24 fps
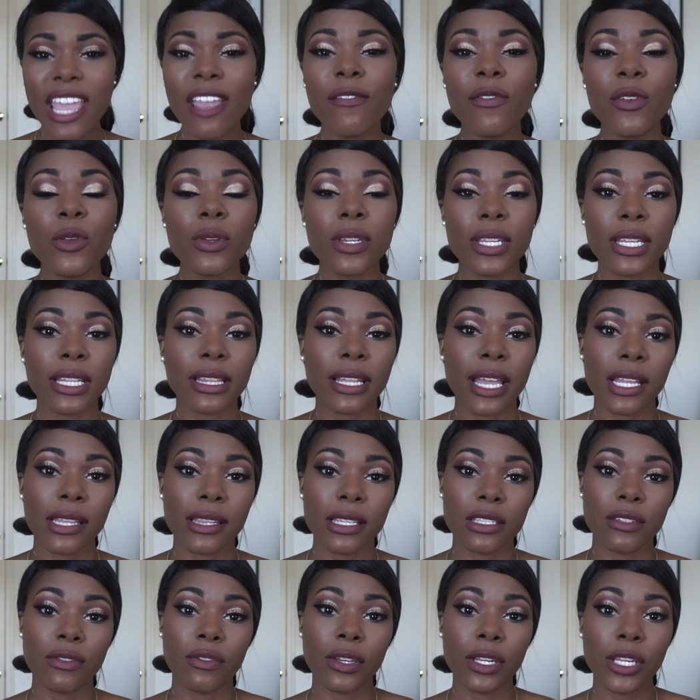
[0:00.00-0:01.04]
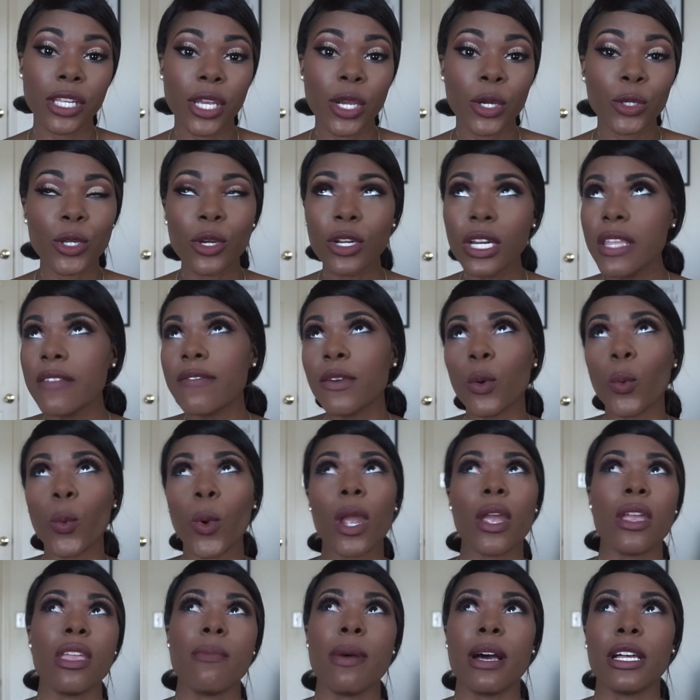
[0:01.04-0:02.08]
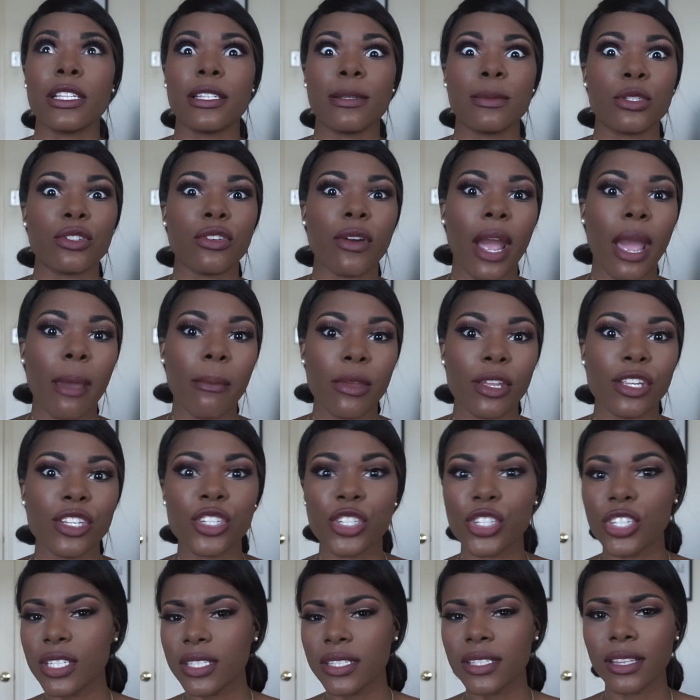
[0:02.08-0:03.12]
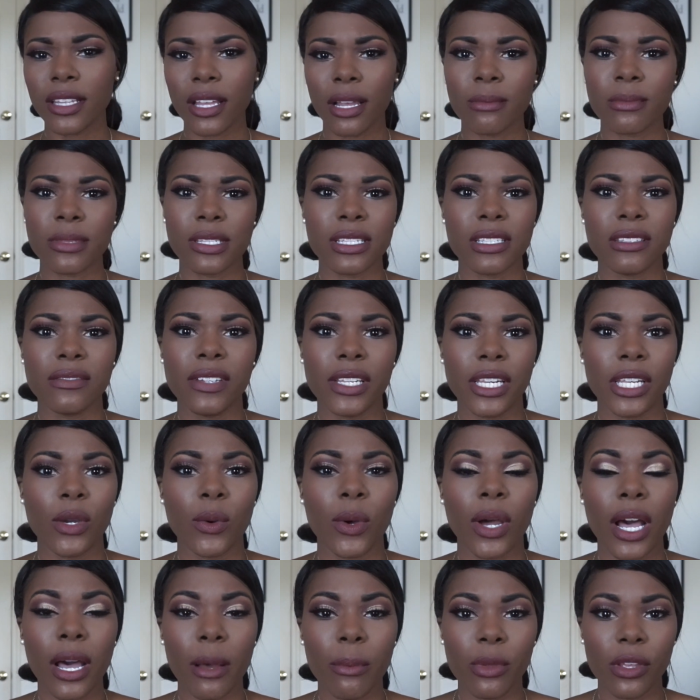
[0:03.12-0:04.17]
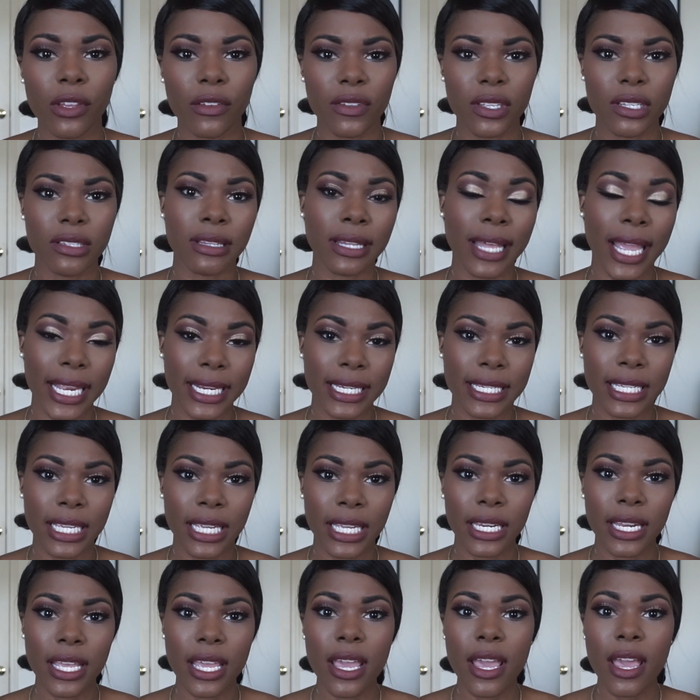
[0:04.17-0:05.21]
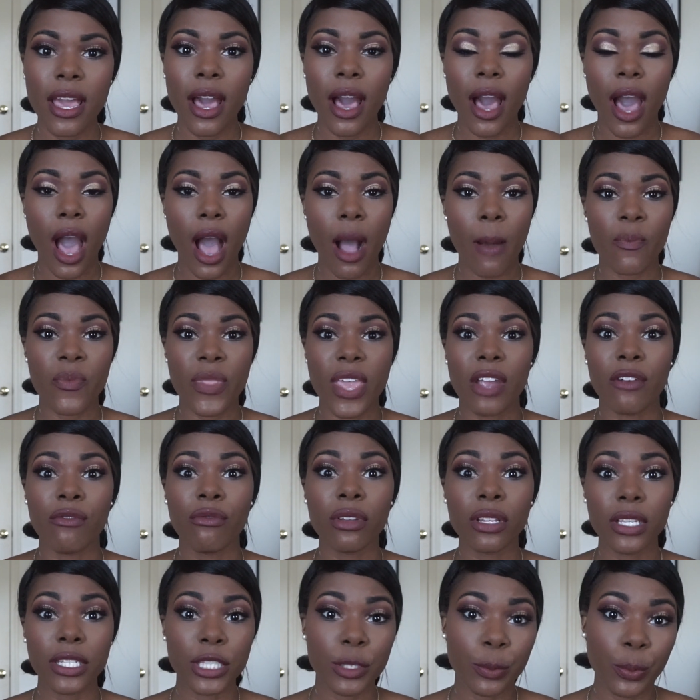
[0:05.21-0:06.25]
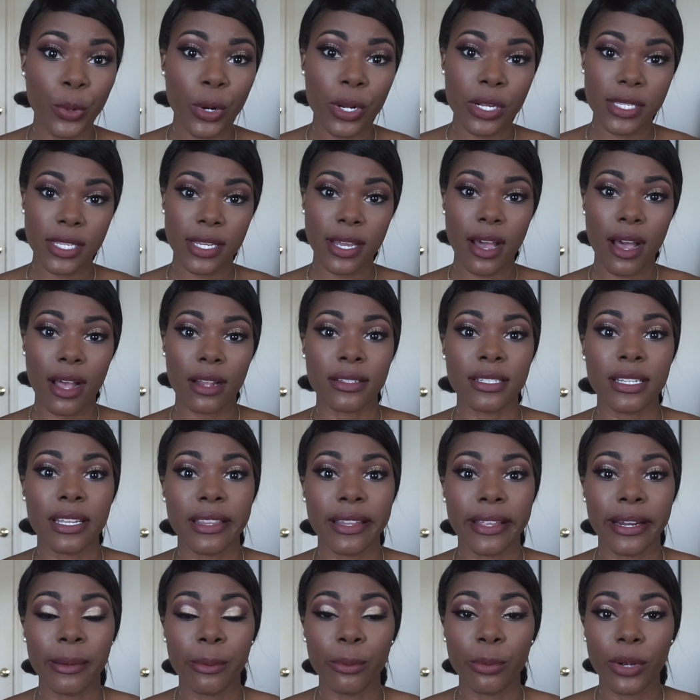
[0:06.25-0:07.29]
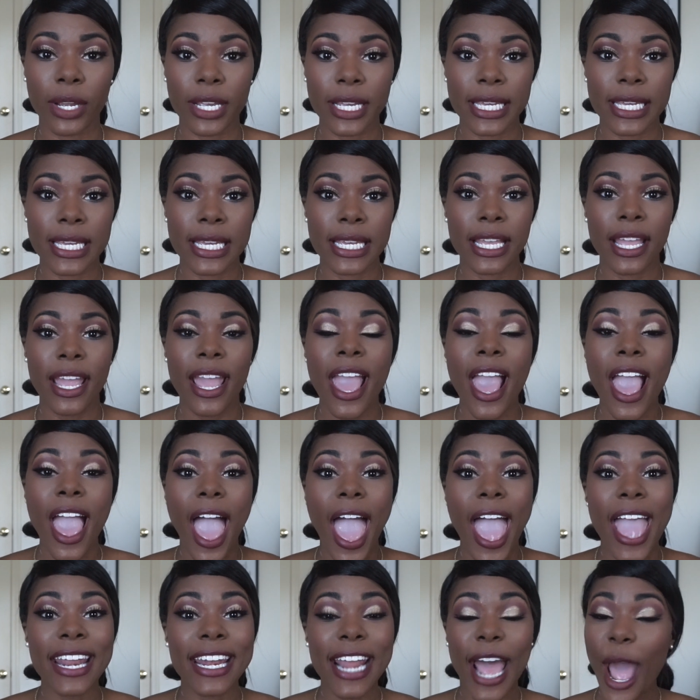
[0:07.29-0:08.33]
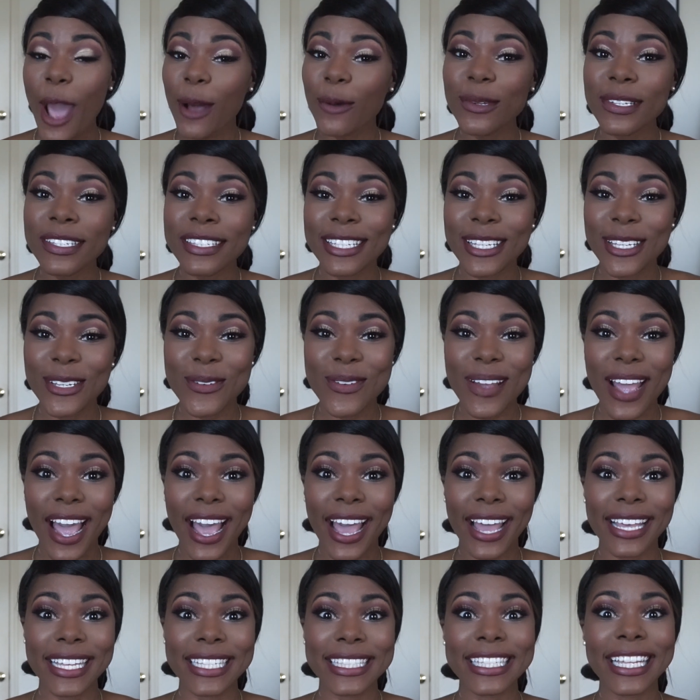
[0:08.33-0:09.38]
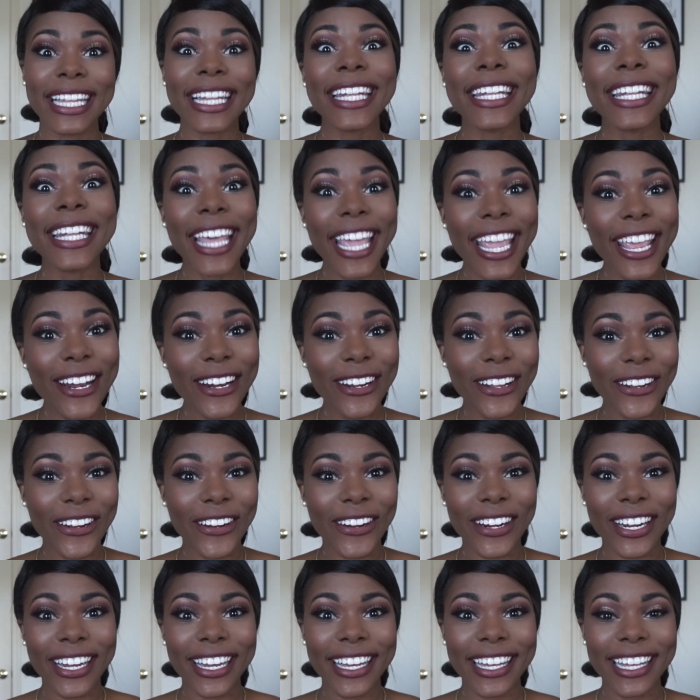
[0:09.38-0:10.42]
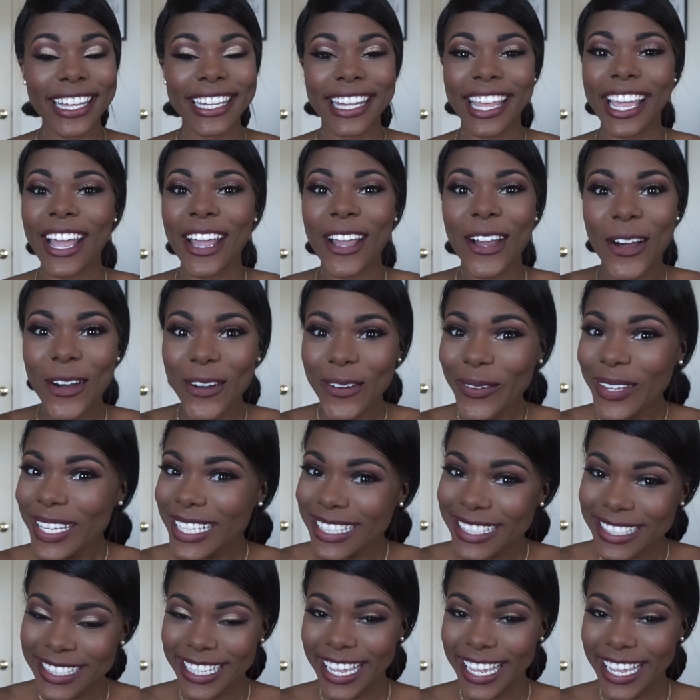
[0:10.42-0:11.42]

If you did like this video, don't even worry about subscribing. Just thumbs this video up if you liked it. That really supports the content that I'm bringing. And I will see you guys later, like I always